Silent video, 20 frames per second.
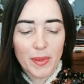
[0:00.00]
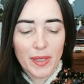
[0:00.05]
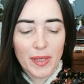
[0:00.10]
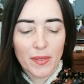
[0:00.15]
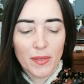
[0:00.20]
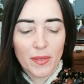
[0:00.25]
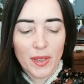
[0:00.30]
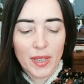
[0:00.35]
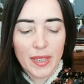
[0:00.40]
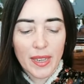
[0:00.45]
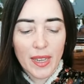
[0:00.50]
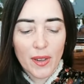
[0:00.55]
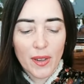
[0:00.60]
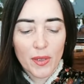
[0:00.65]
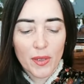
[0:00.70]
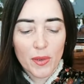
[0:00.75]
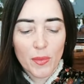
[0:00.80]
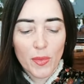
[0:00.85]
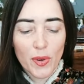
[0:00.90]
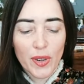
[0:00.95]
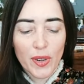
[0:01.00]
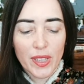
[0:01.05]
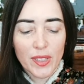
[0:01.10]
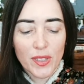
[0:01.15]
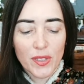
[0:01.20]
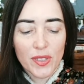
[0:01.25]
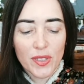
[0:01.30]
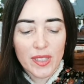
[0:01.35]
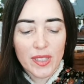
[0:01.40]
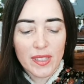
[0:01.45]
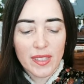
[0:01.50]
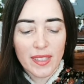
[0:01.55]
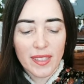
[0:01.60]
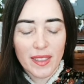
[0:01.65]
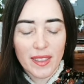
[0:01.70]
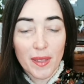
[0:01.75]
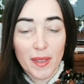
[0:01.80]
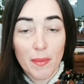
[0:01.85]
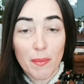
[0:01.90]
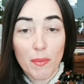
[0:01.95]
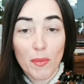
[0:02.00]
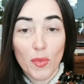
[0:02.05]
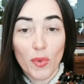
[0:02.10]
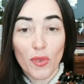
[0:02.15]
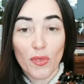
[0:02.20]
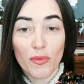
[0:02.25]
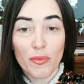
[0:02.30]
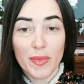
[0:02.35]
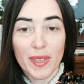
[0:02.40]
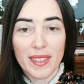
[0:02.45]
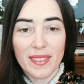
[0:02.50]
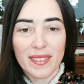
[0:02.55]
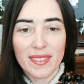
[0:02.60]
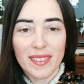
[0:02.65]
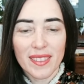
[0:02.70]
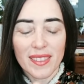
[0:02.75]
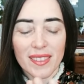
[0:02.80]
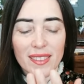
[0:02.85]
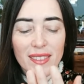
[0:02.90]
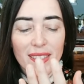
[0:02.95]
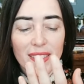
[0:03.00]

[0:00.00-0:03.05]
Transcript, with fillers: but right now you're more interested in the movement